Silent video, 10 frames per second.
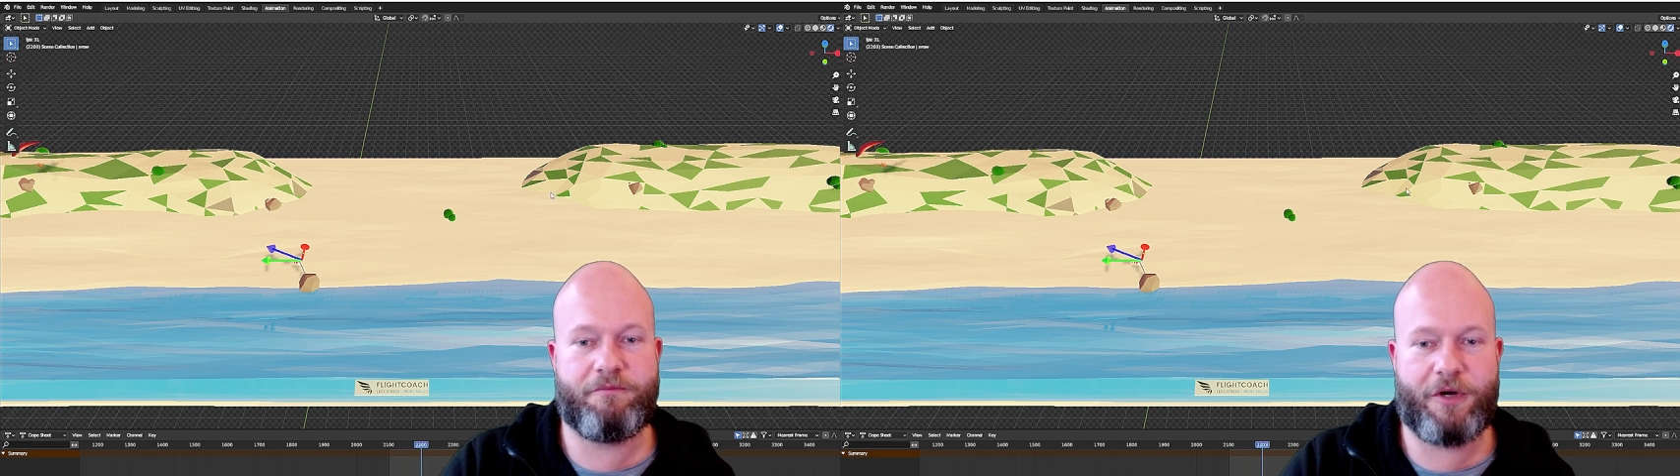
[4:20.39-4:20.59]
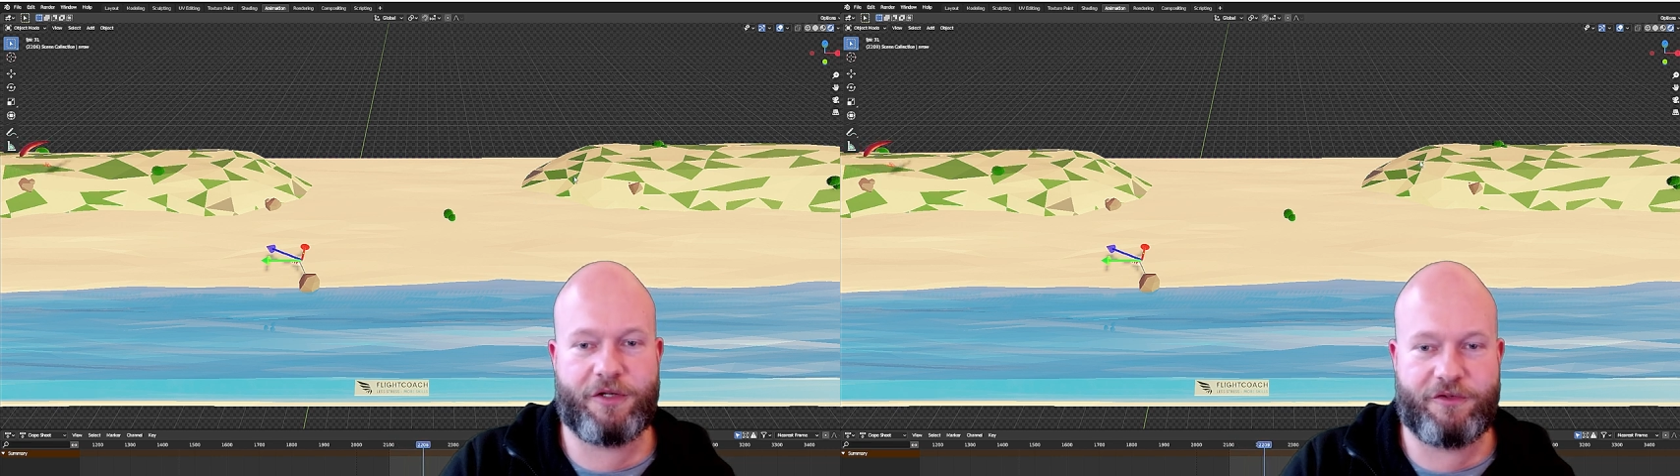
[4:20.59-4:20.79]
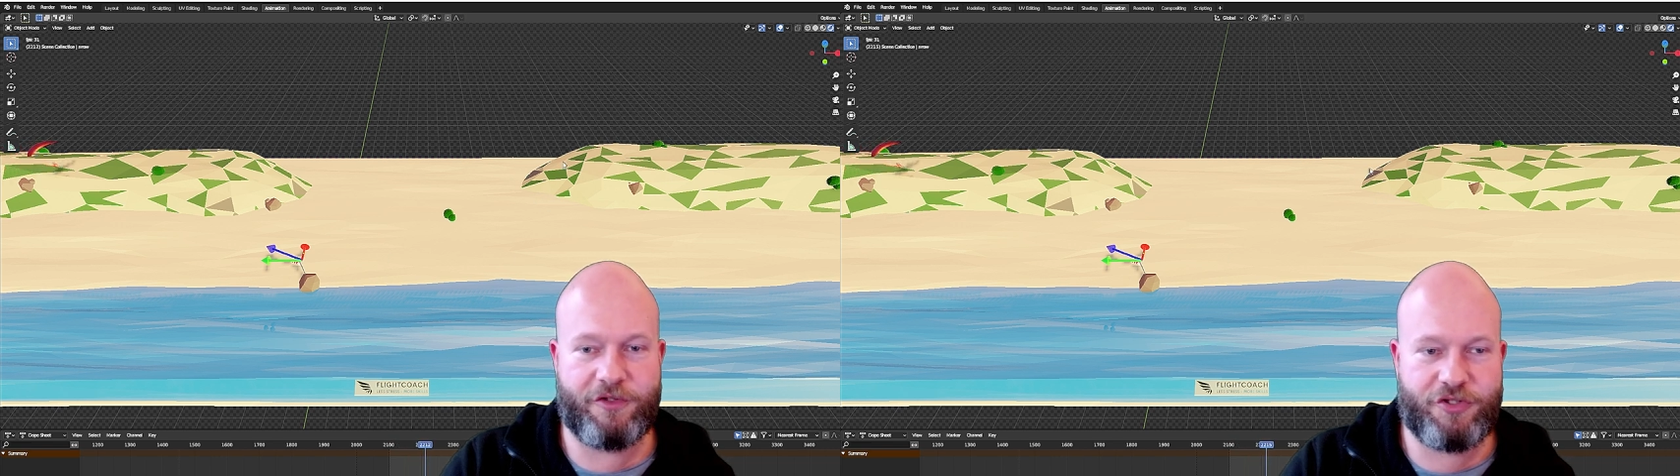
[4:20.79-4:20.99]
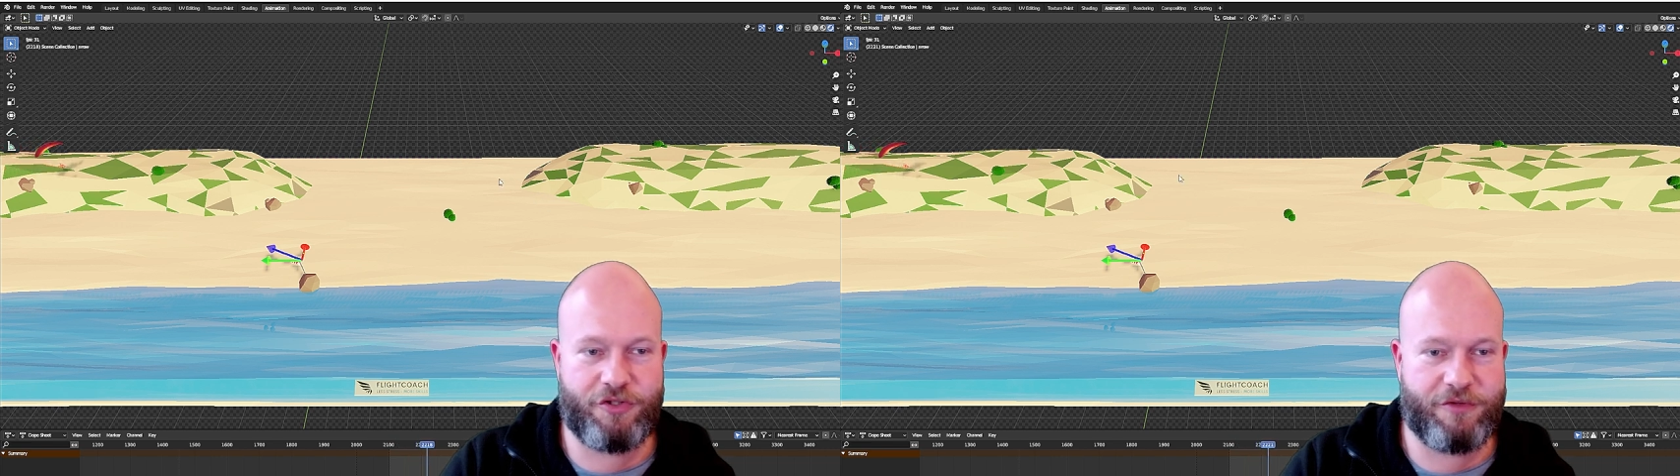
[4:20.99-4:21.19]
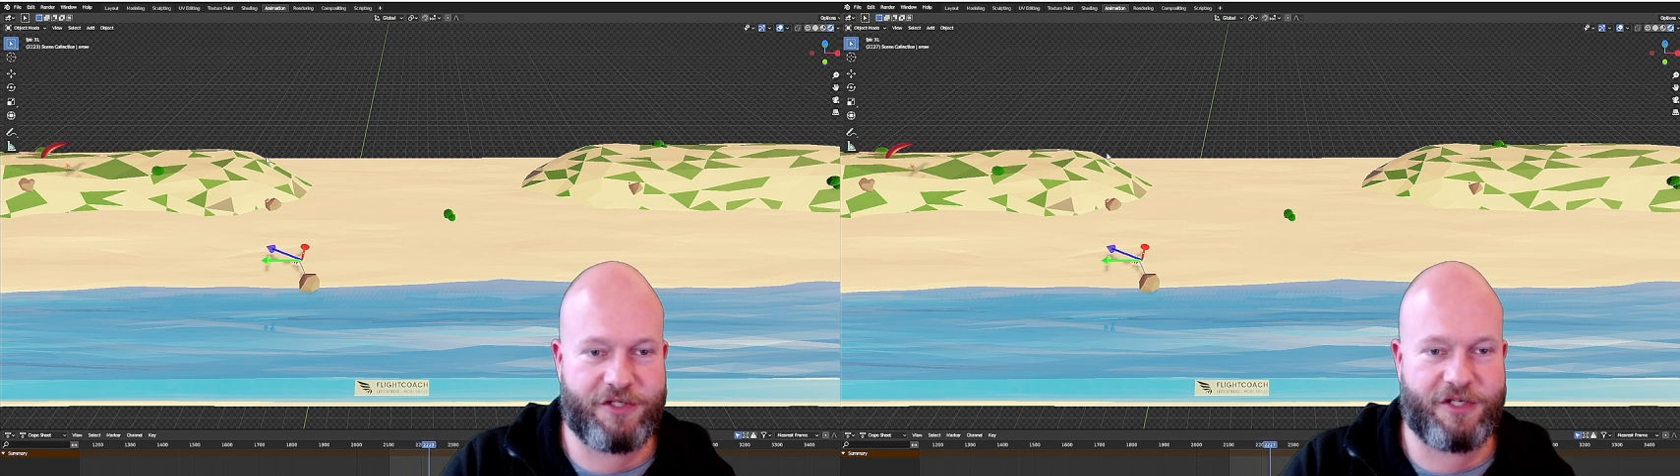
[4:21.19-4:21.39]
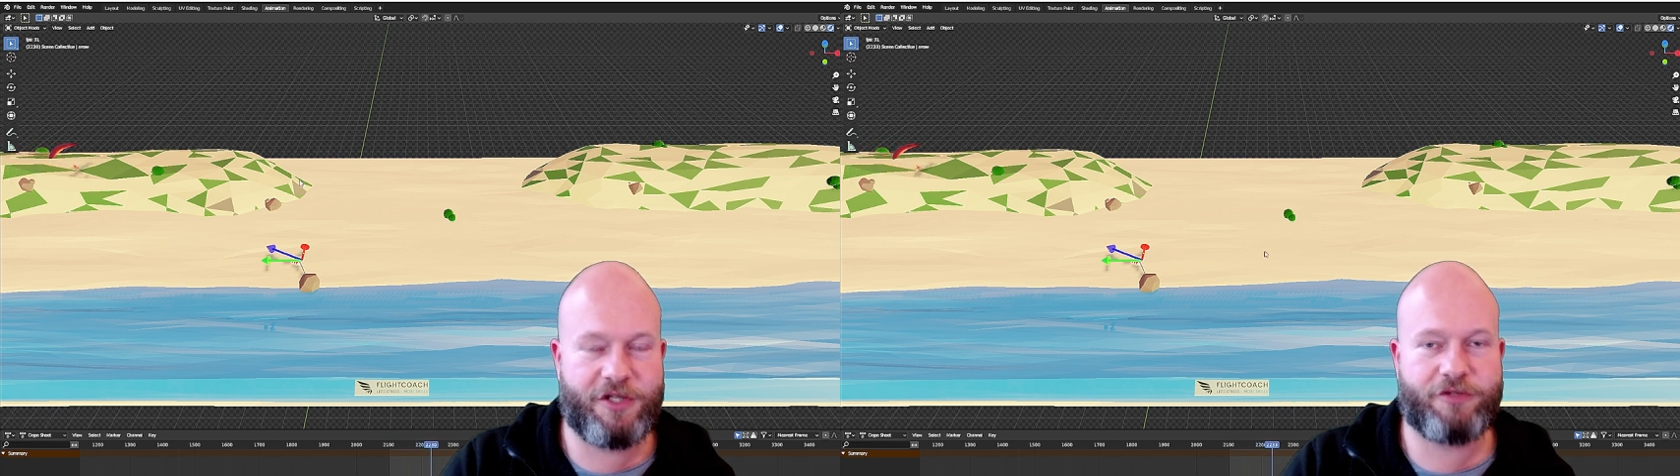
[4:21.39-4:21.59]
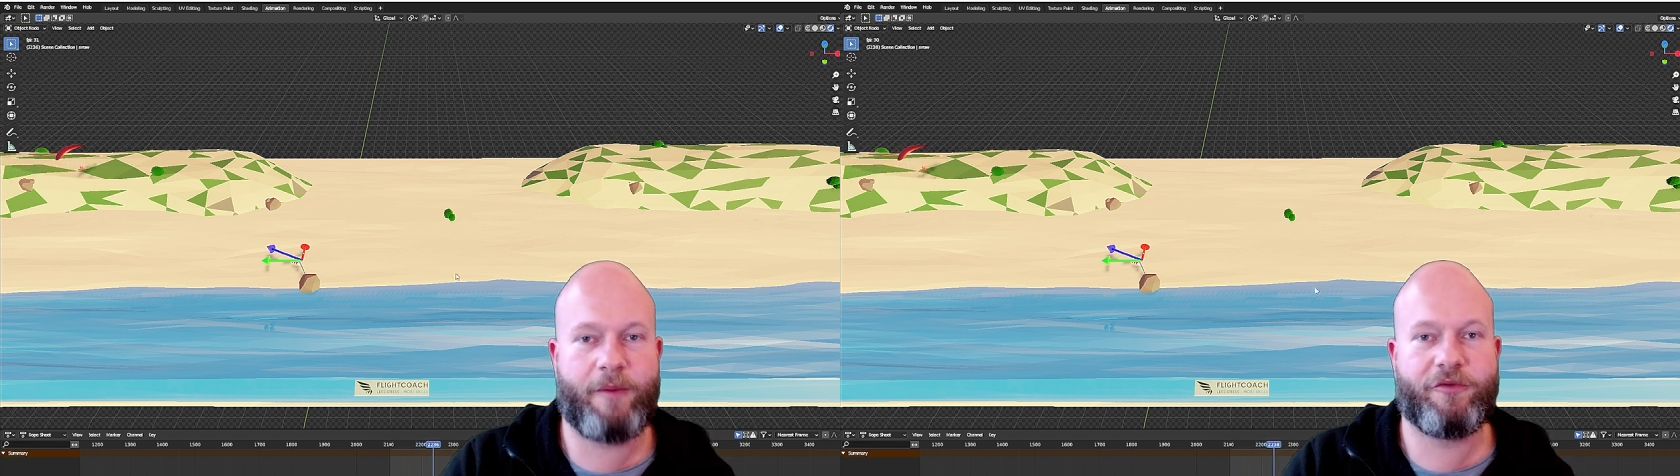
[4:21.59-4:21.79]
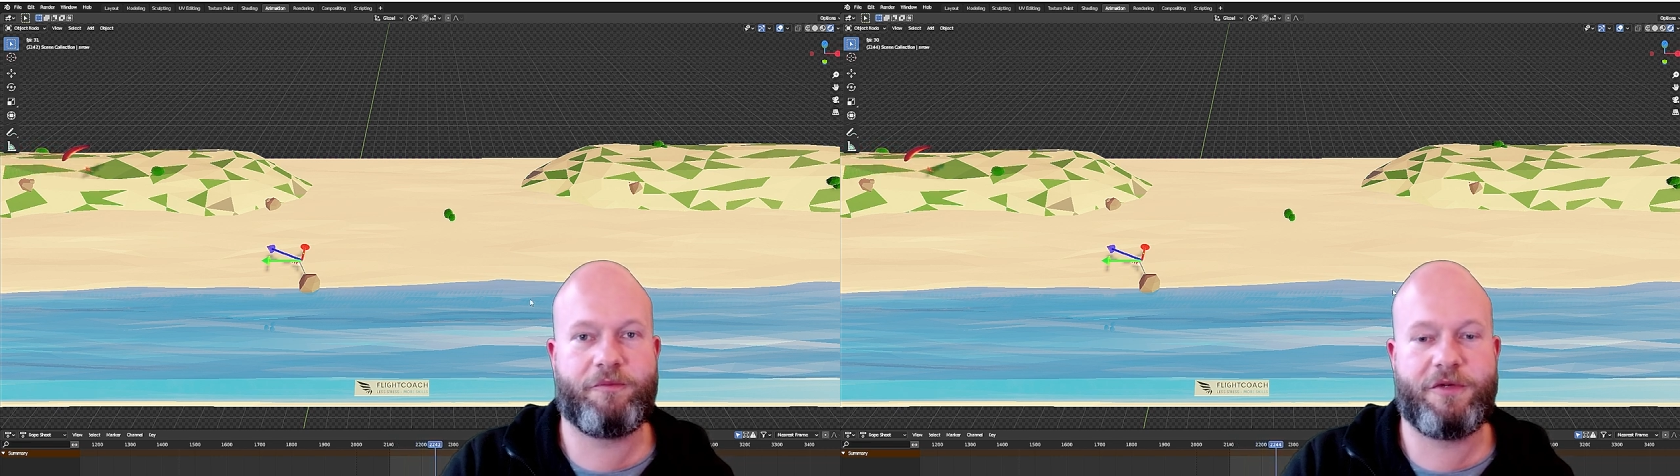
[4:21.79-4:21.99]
but the dune is interrupted